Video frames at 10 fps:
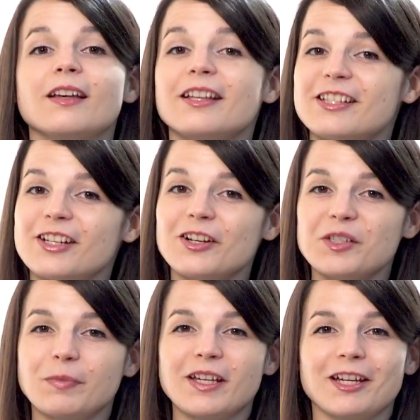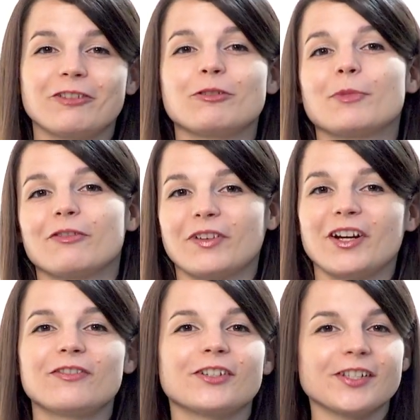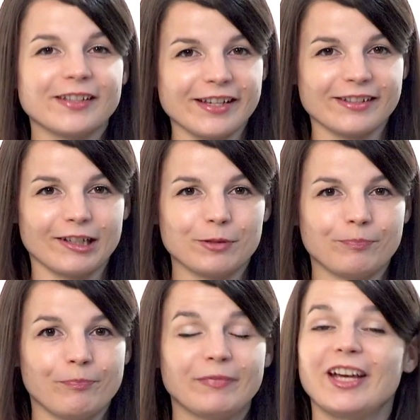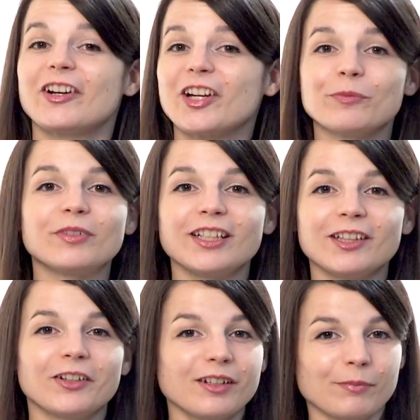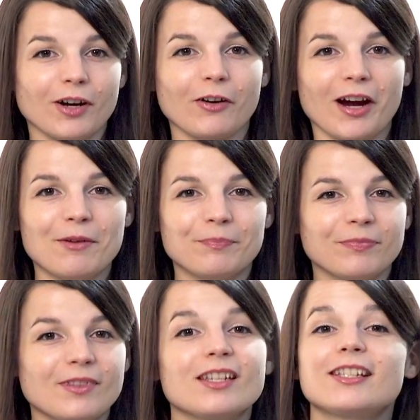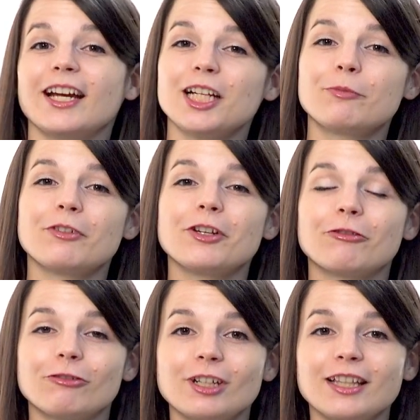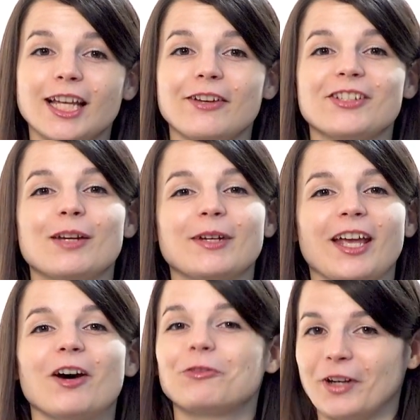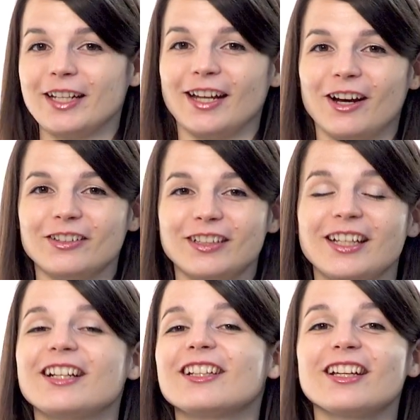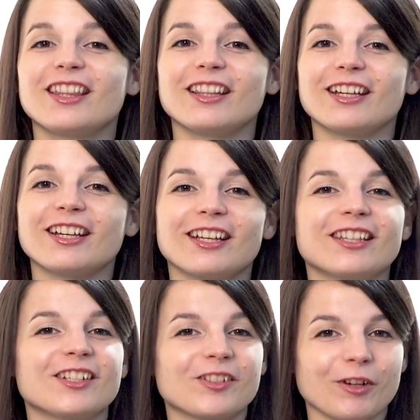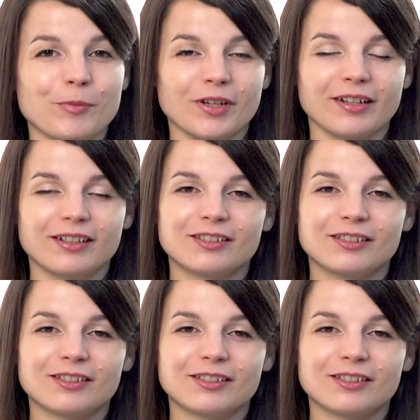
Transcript: and start speaking from your very first lesson, get our complete learning program. Sign up for your free lifetime account right now. Click the link in the description.